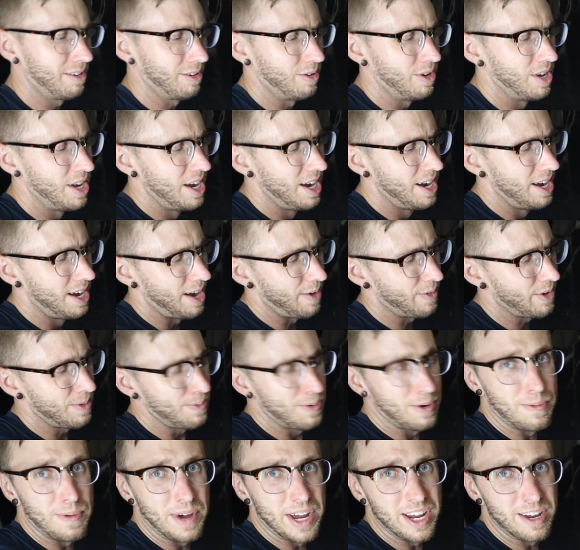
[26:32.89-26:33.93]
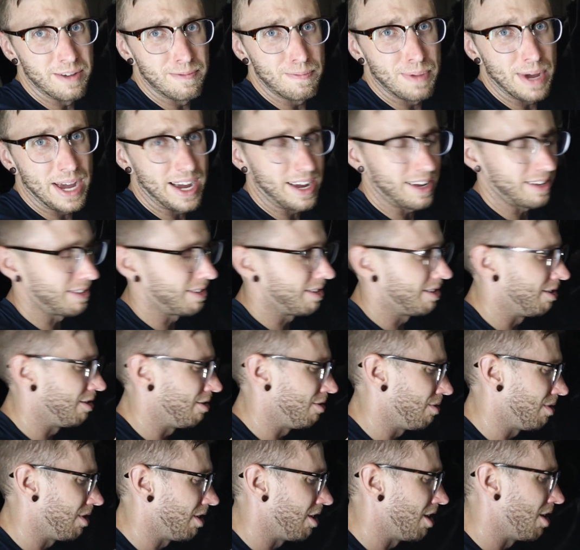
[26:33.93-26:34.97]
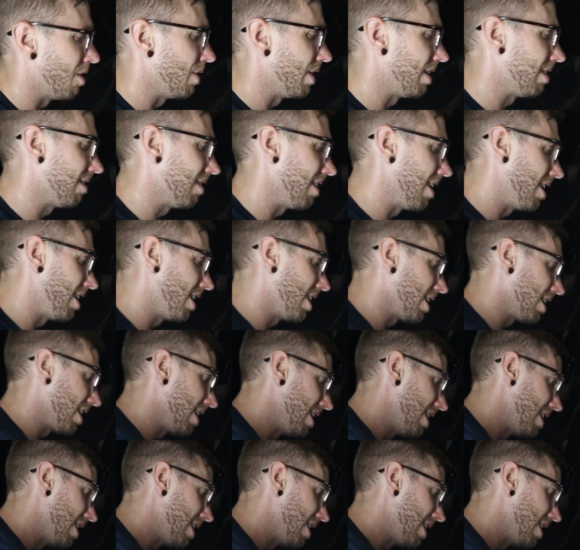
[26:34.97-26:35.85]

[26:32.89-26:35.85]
So I'm going to put my impact to the lowest setting